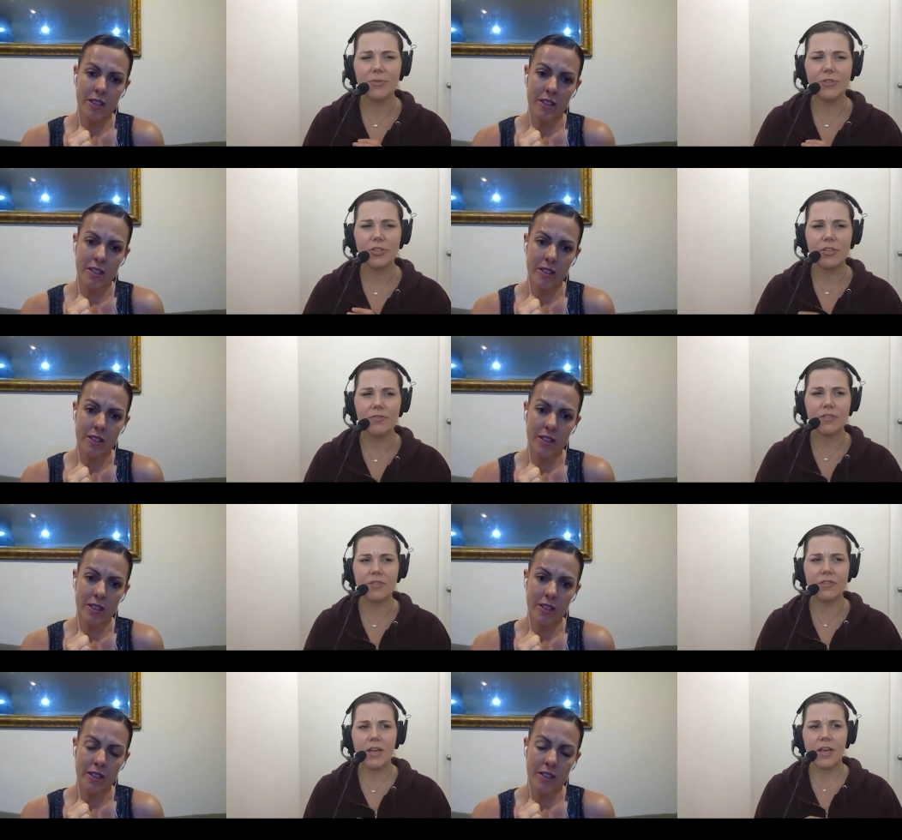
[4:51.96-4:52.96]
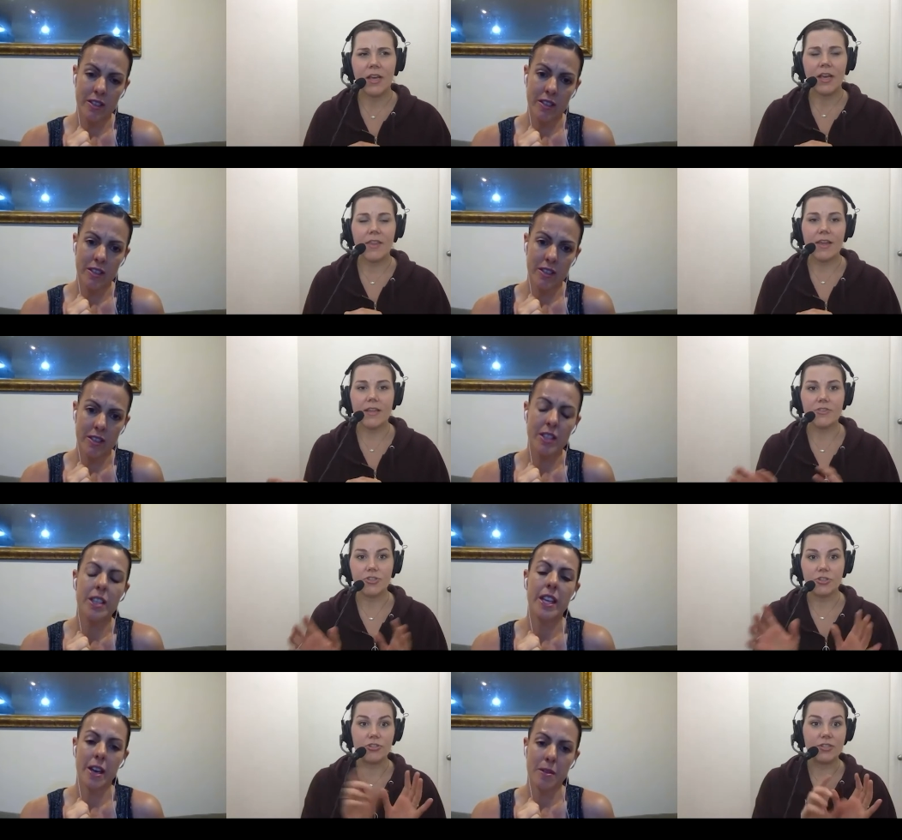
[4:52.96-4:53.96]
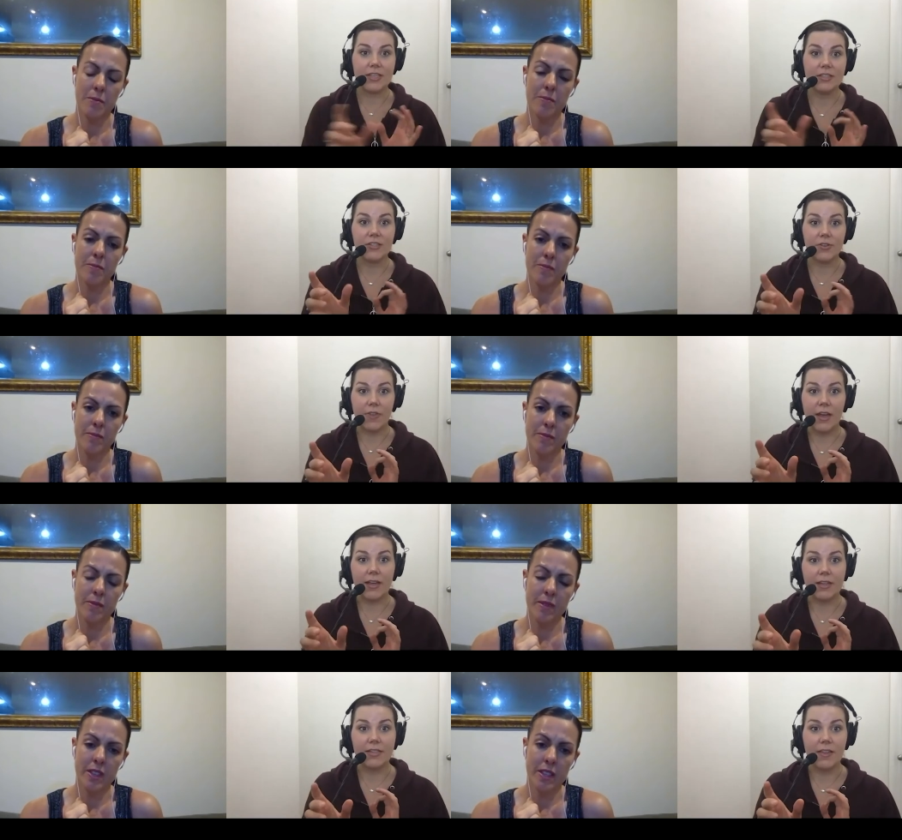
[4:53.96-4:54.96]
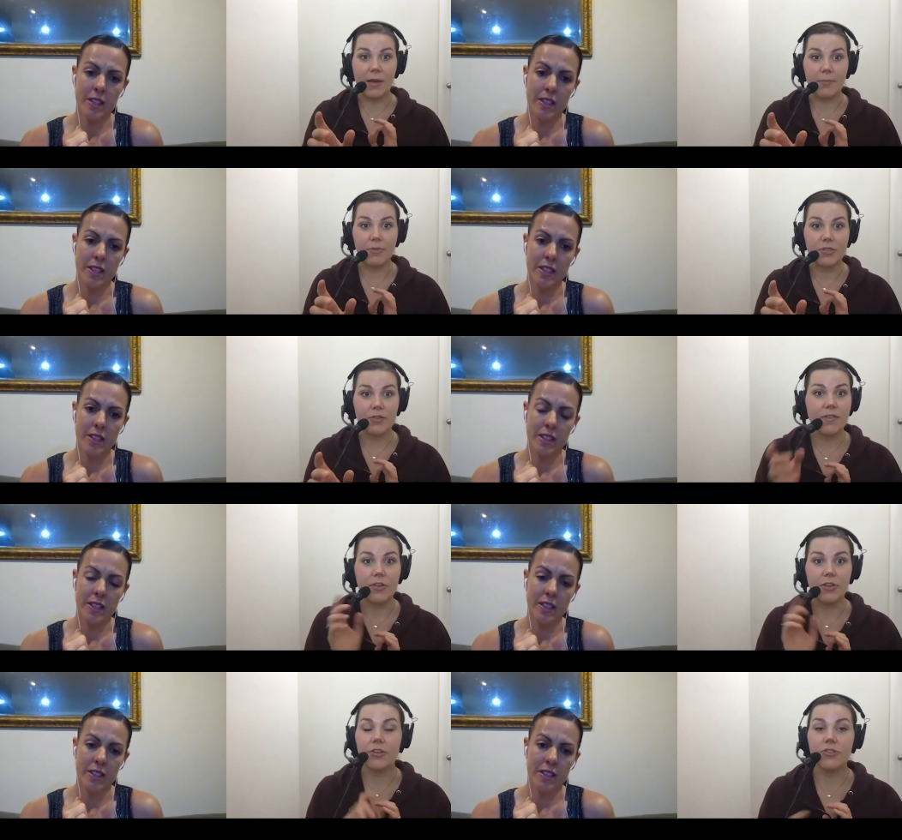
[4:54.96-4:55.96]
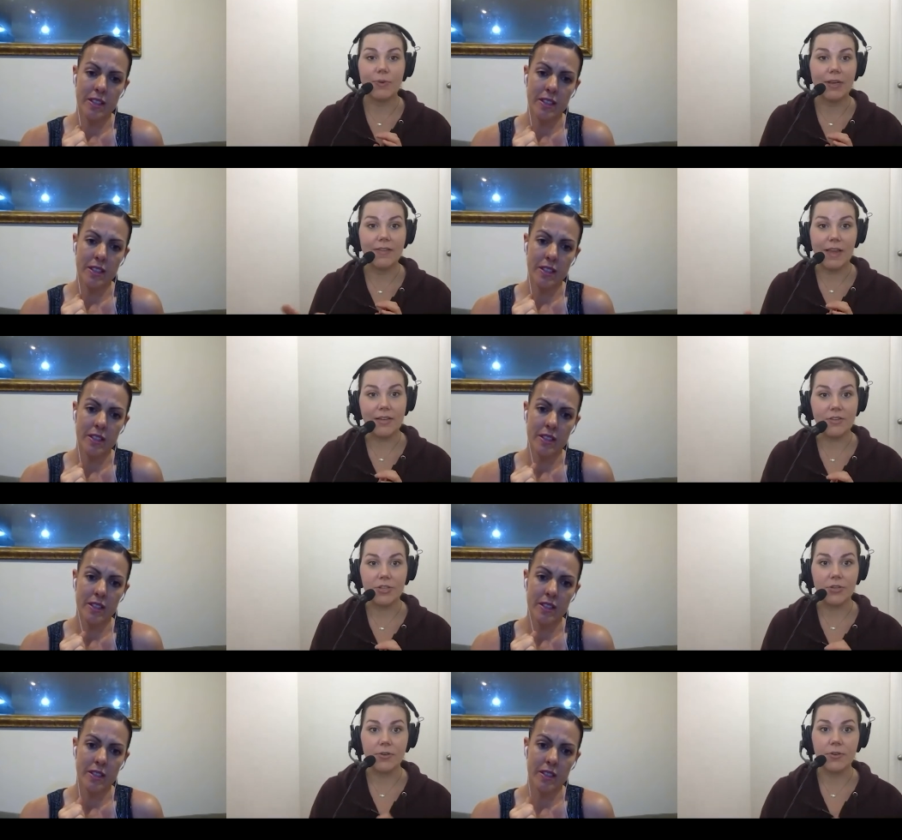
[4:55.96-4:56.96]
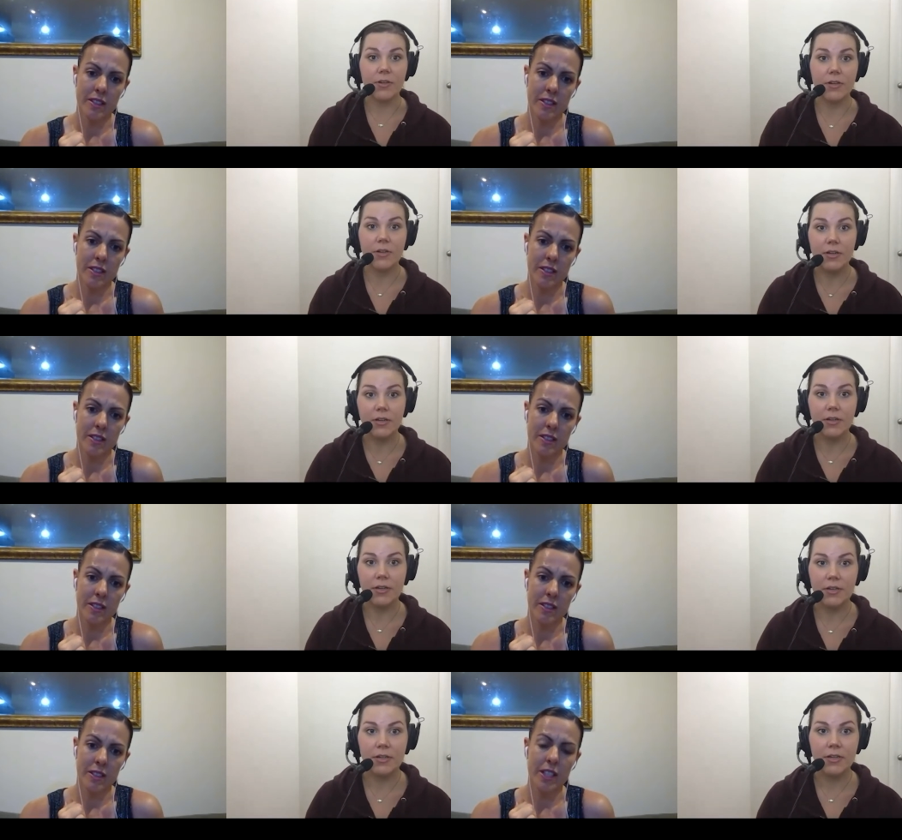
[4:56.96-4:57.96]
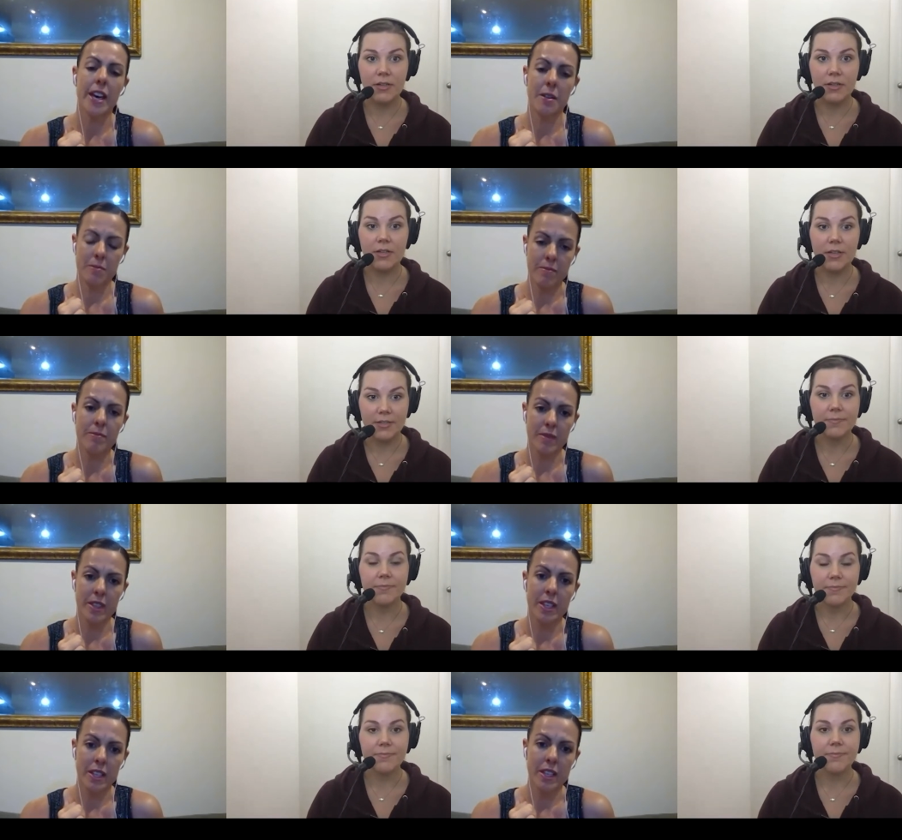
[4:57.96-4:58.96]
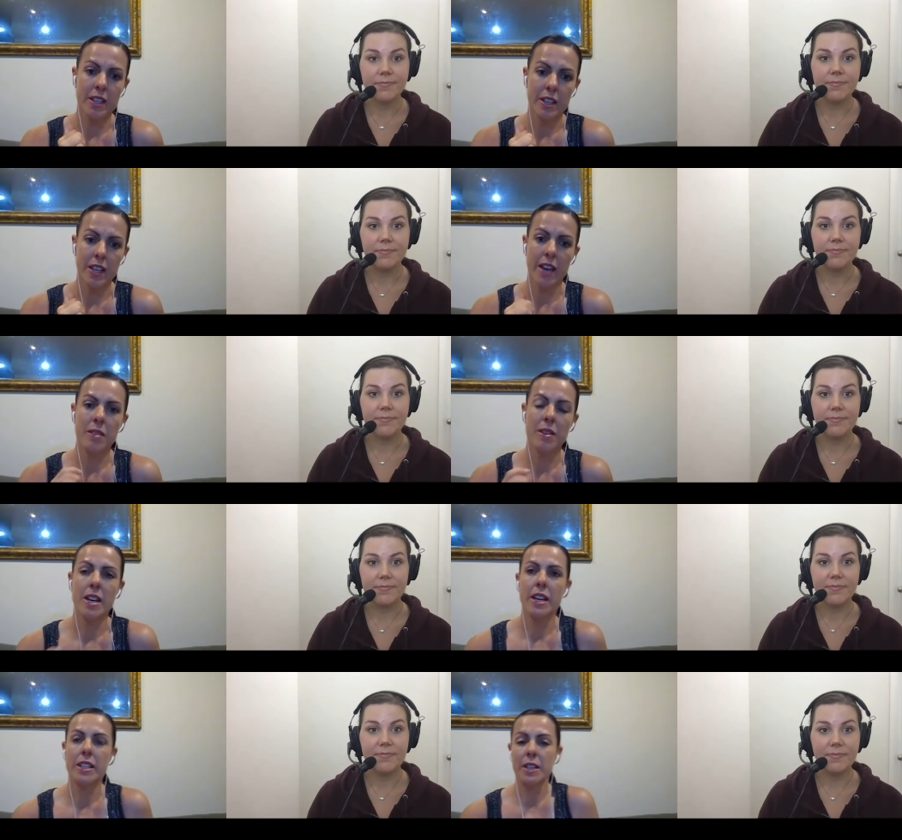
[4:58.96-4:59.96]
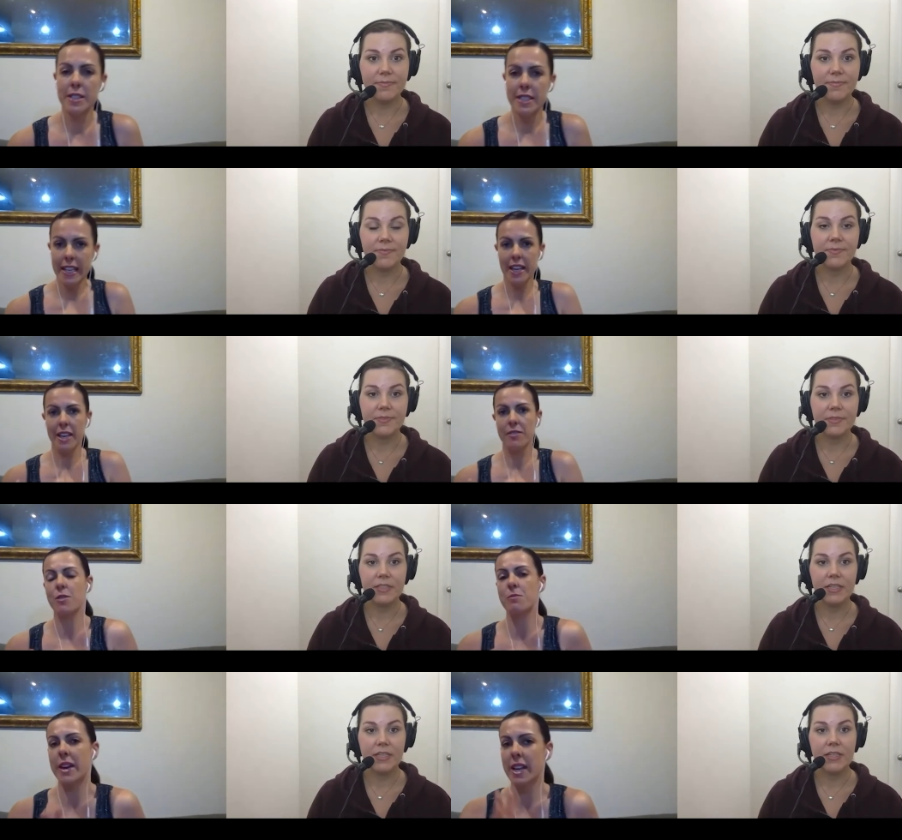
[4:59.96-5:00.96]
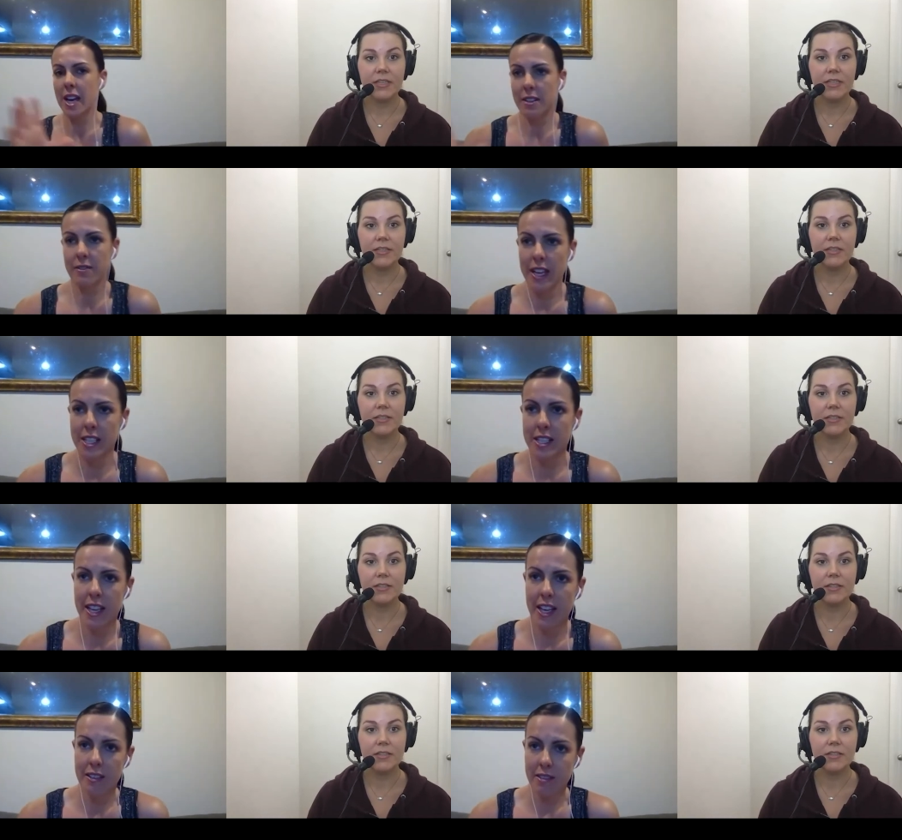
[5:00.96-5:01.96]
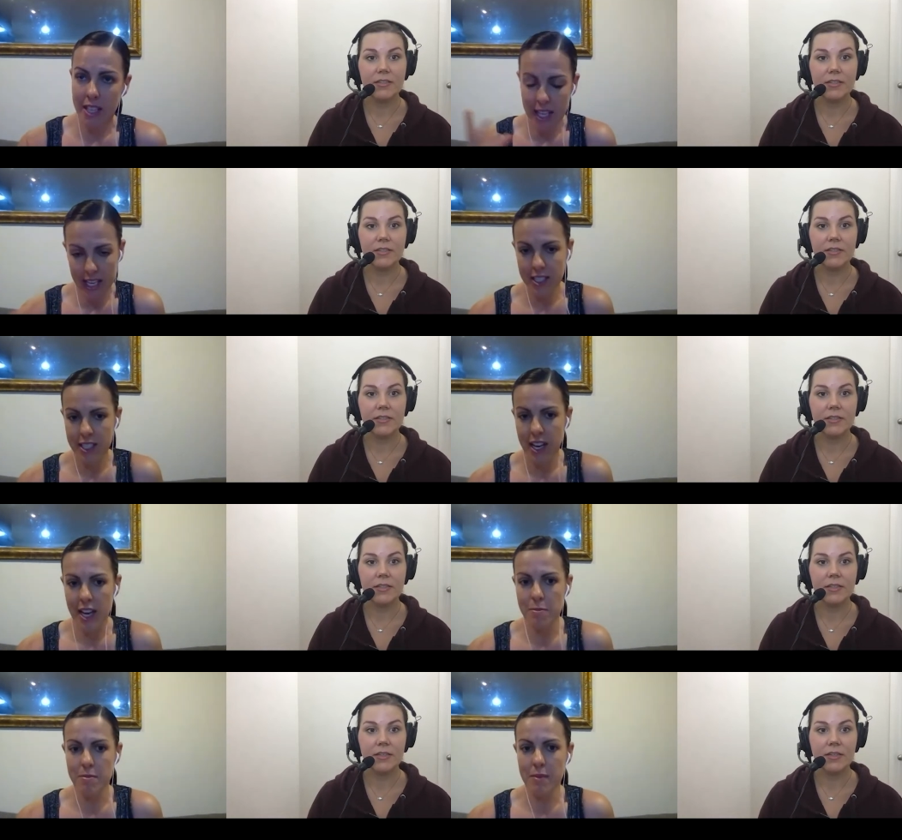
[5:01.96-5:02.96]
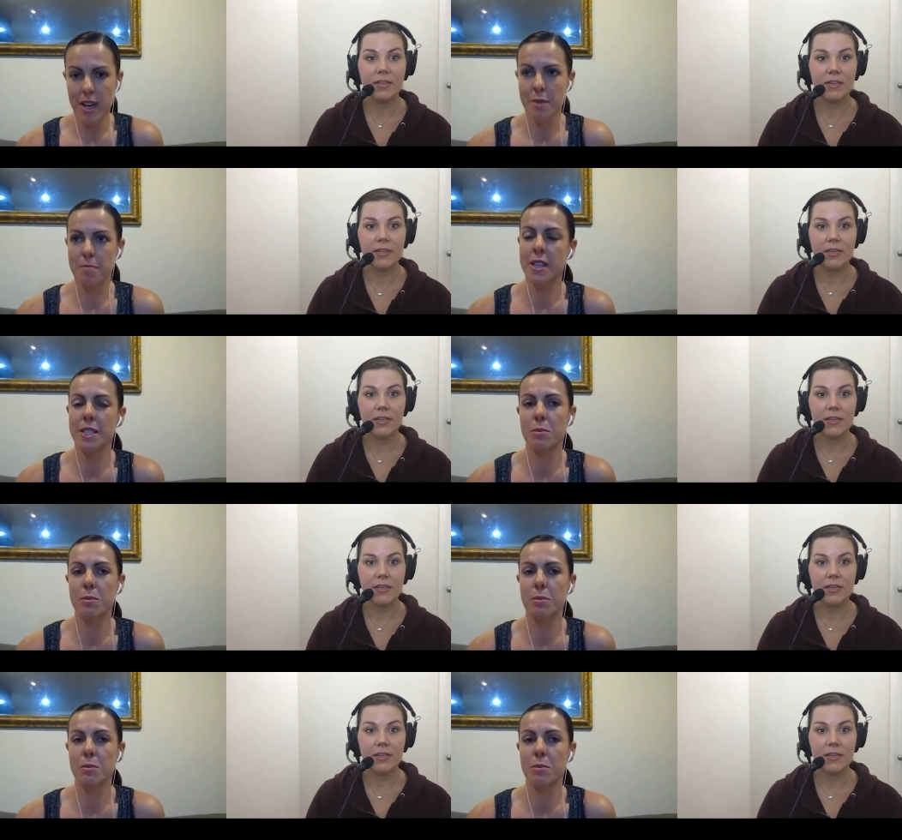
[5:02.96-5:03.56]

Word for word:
Speaker 1: what she uses, then she'll just insert that into the episode. And then you can do one at the end too.
Speaker 2: Yeah. Okay because I was thinking for my kind of end thing, like each time um, there's a